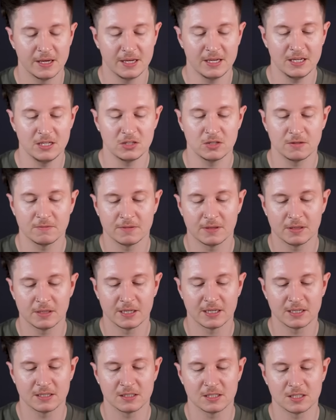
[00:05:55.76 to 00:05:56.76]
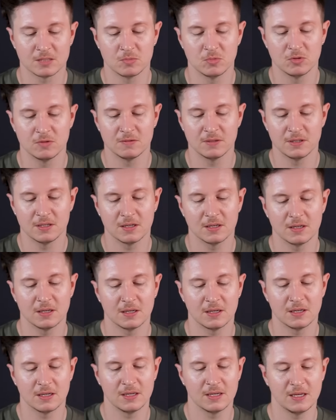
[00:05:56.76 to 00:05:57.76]
each of the legs is moving
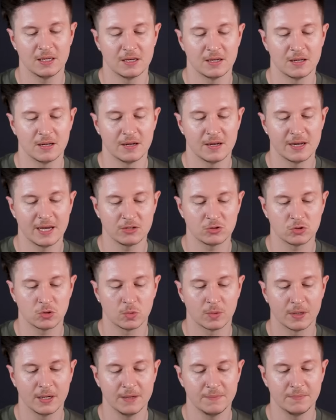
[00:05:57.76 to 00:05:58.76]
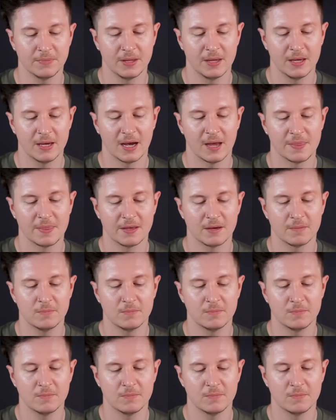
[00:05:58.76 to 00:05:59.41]
in a natural way and they are